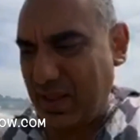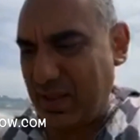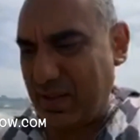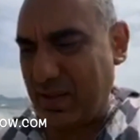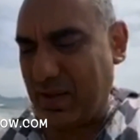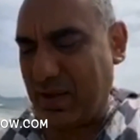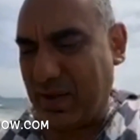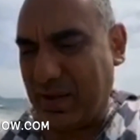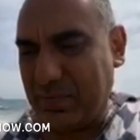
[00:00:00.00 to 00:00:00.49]

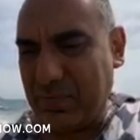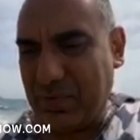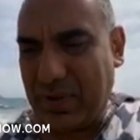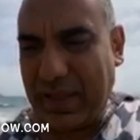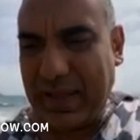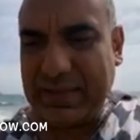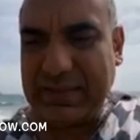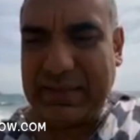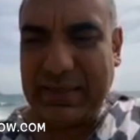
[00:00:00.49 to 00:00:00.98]

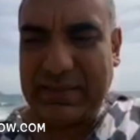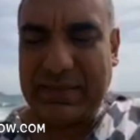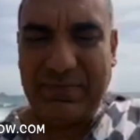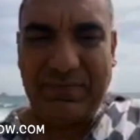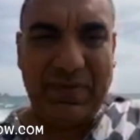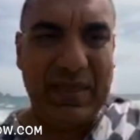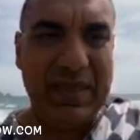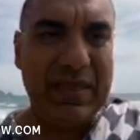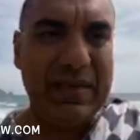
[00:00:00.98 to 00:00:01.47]
know,
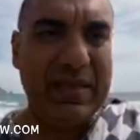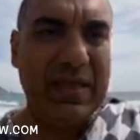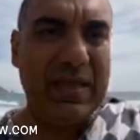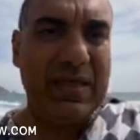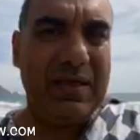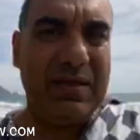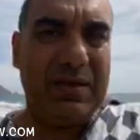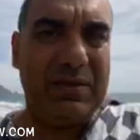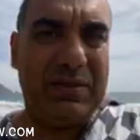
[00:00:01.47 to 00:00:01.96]
excessive
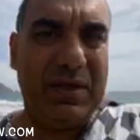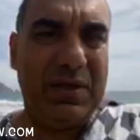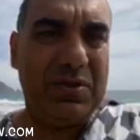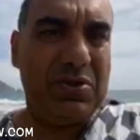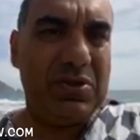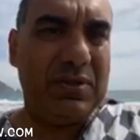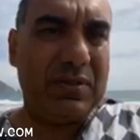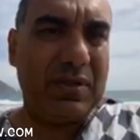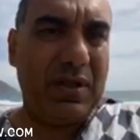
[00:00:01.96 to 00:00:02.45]
eating,
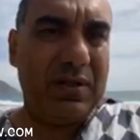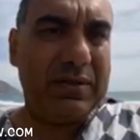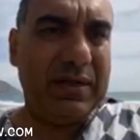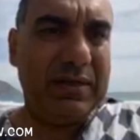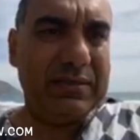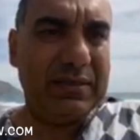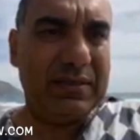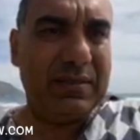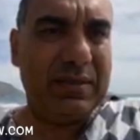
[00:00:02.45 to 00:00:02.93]
addictions, all
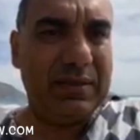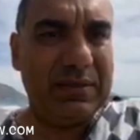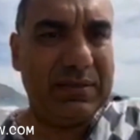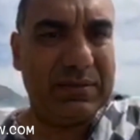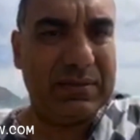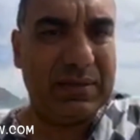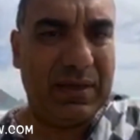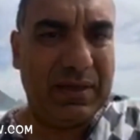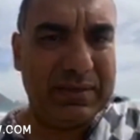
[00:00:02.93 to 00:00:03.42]
kinds of
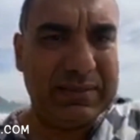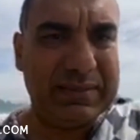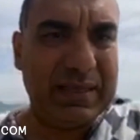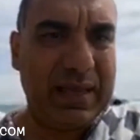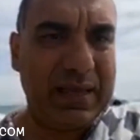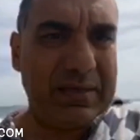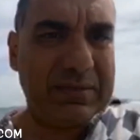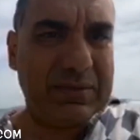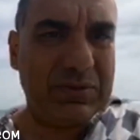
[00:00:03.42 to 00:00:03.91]
things,
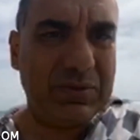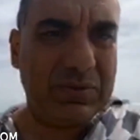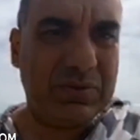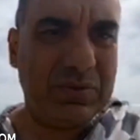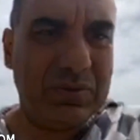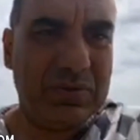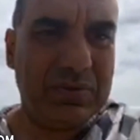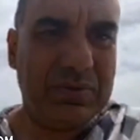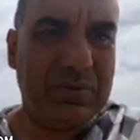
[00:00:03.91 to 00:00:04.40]
sex,
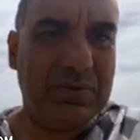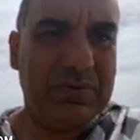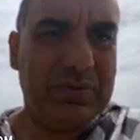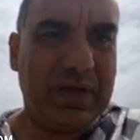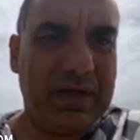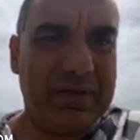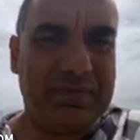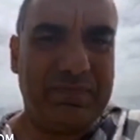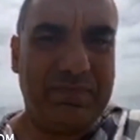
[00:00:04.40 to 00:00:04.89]
to
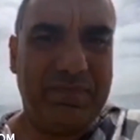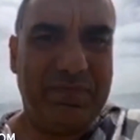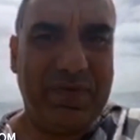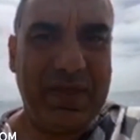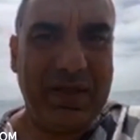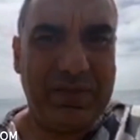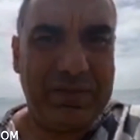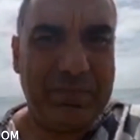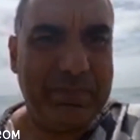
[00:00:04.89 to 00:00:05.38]
not
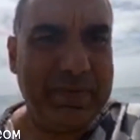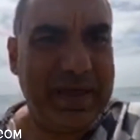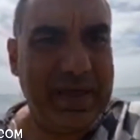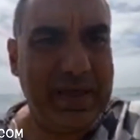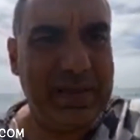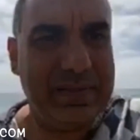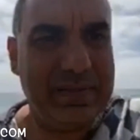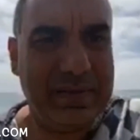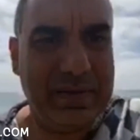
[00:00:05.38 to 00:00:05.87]
feel the pain.